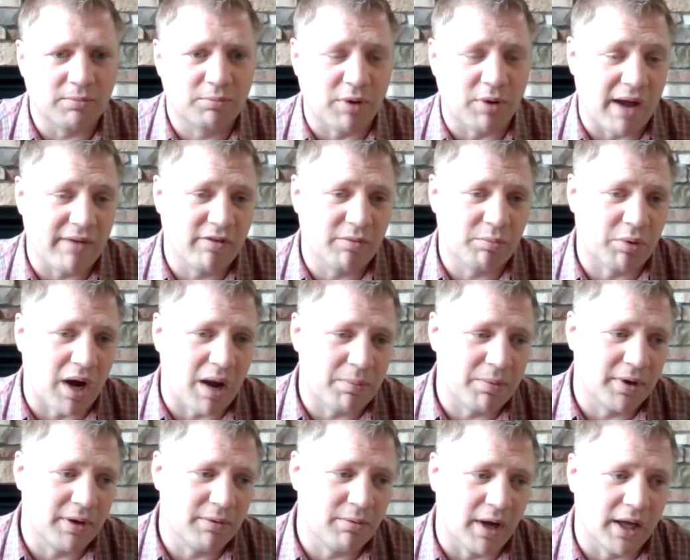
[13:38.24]
private
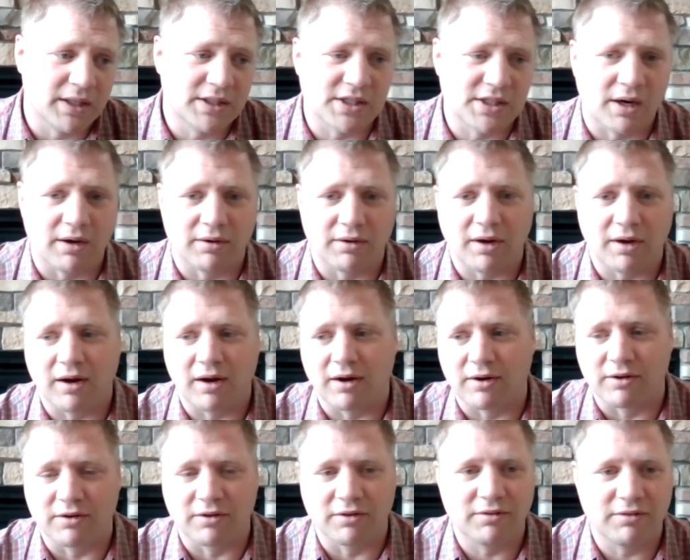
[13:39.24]
property rights
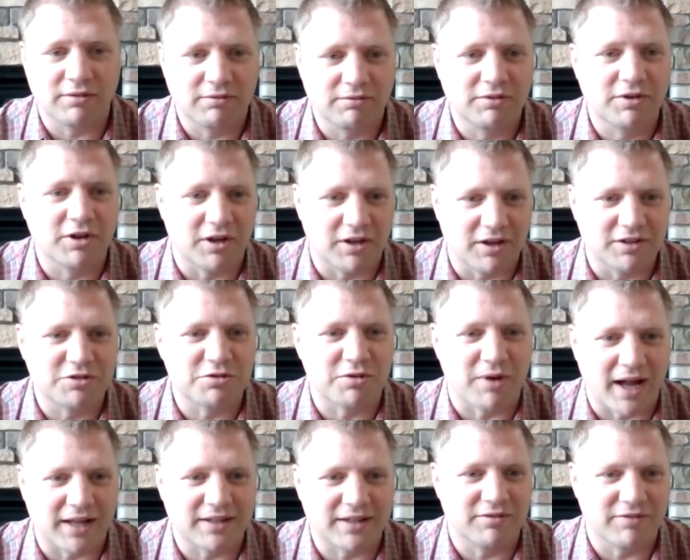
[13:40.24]
are going to
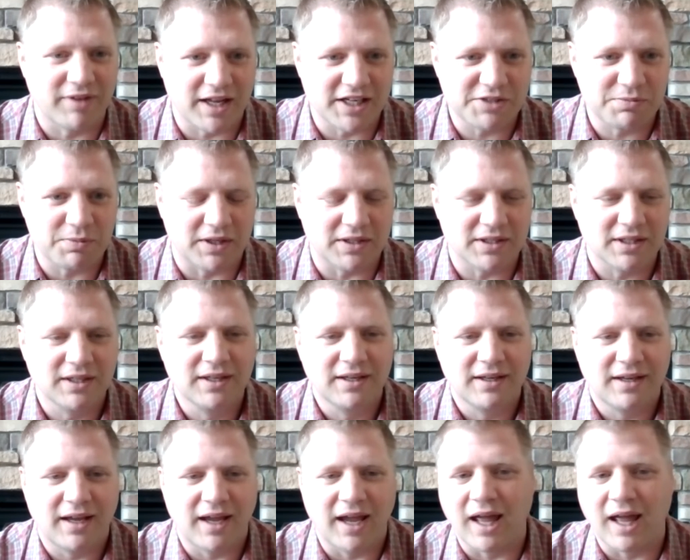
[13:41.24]
attract investment,
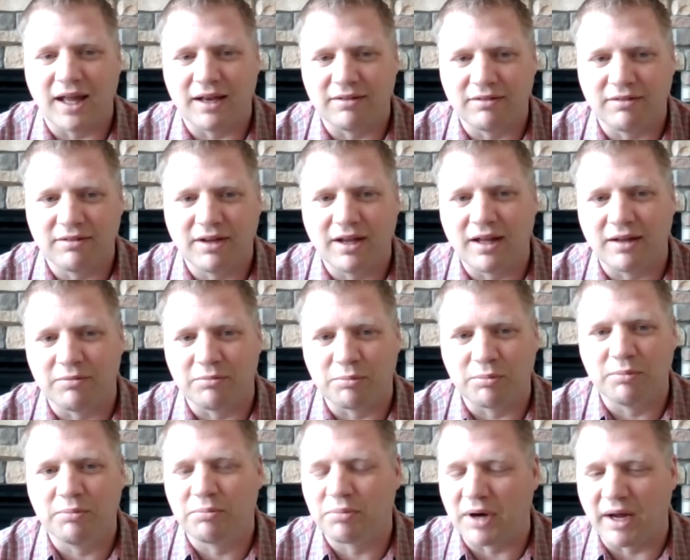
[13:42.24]
and
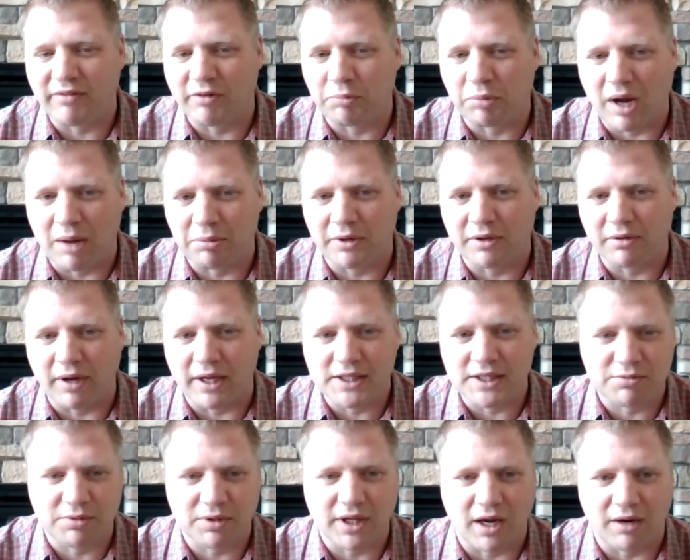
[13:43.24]
private property
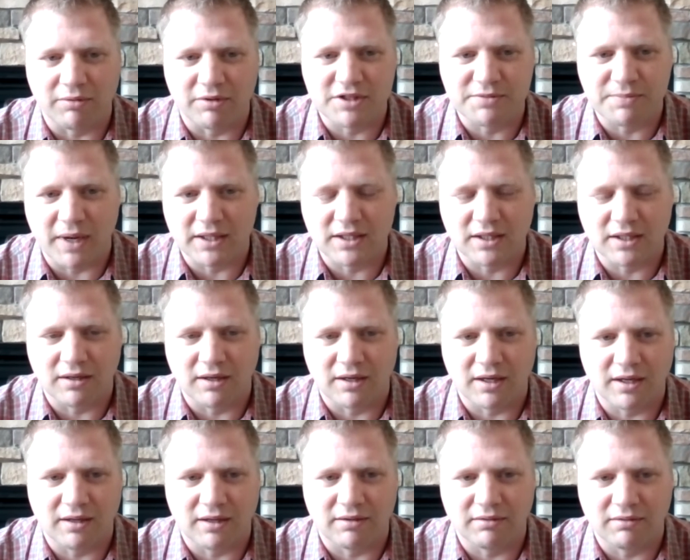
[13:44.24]
rights really aren't respected
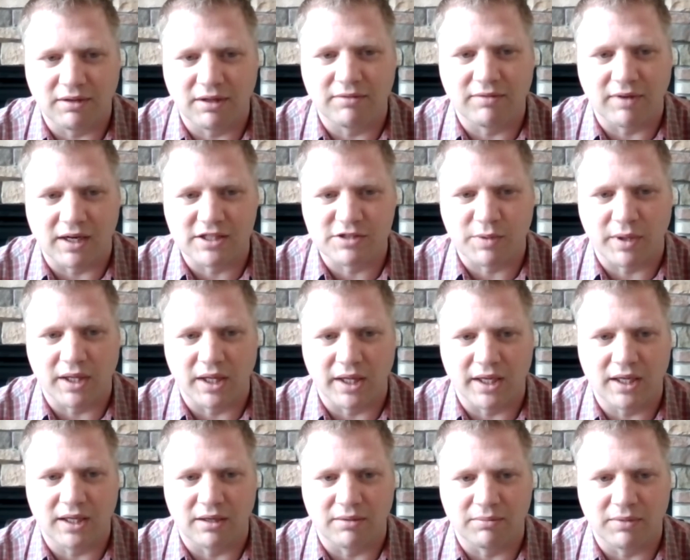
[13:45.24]
in Venezuela
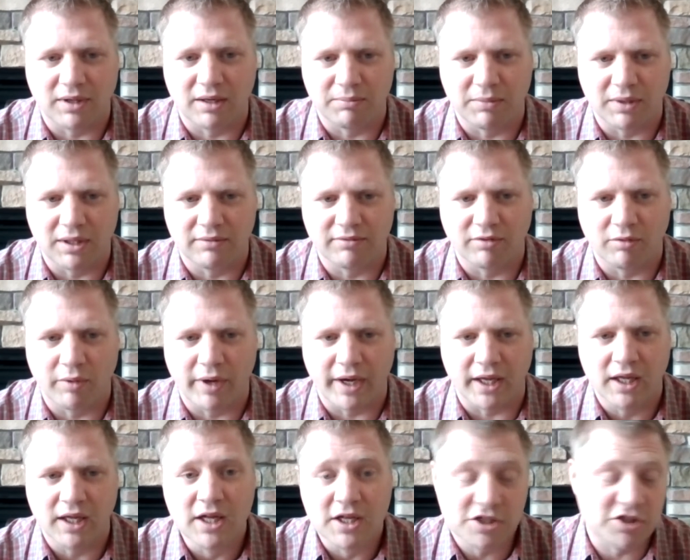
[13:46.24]
in a meaningful
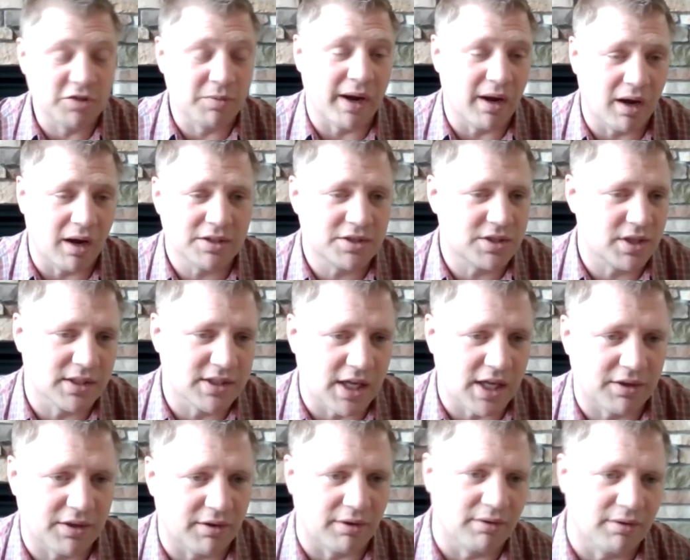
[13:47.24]
way. So my hunch is
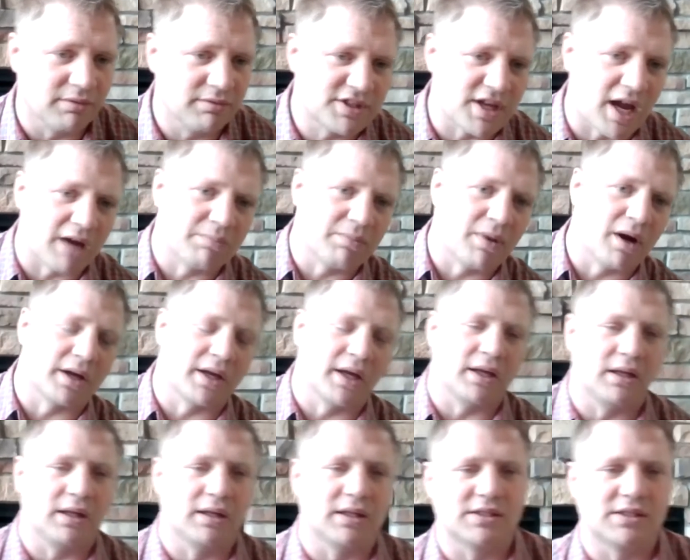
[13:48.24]
that their stock
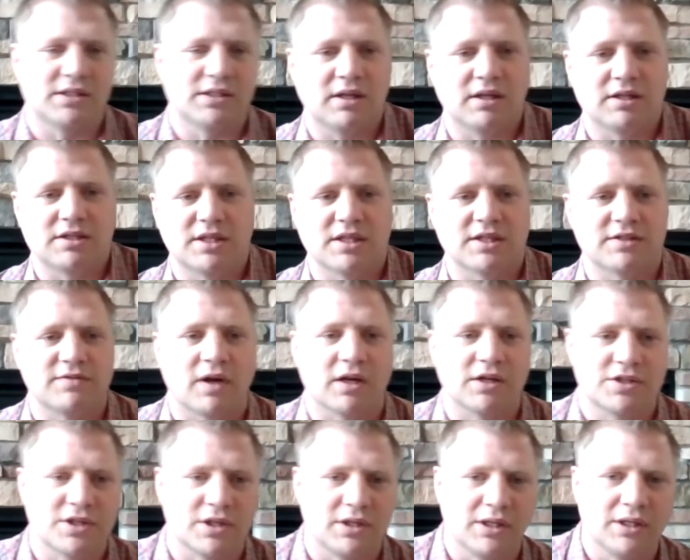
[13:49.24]
market is
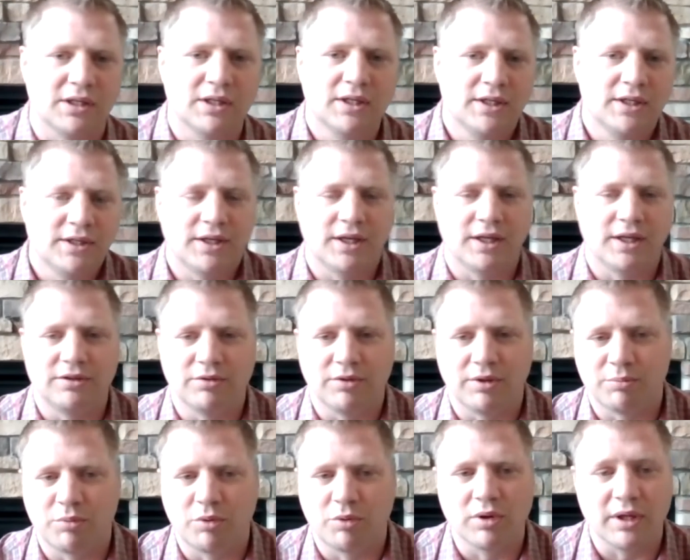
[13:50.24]
dysfunctional and
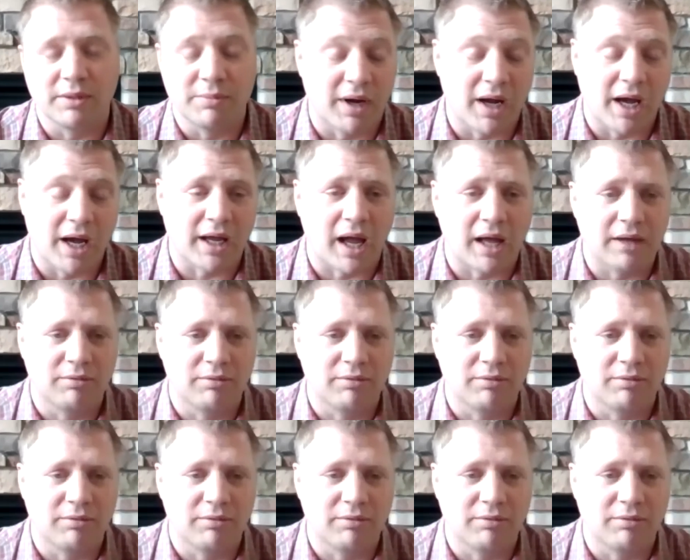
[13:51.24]
doing poorly. But I